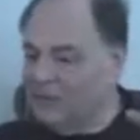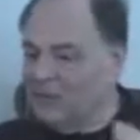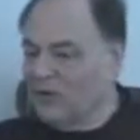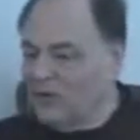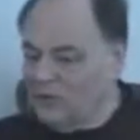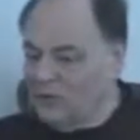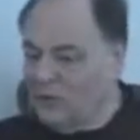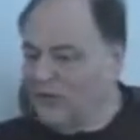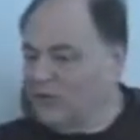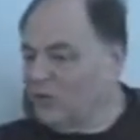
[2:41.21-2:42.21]
to
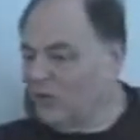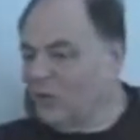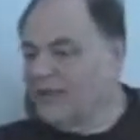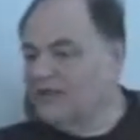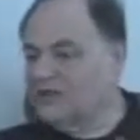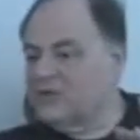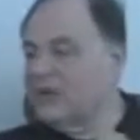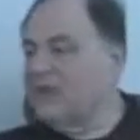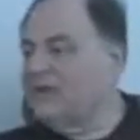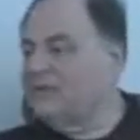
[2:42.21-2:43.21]
read or write,
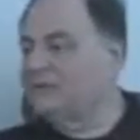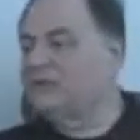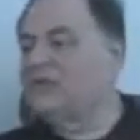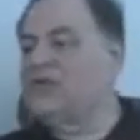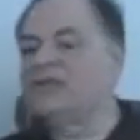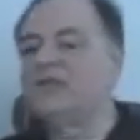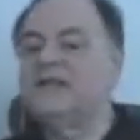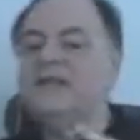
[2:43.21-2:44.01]
scribes who could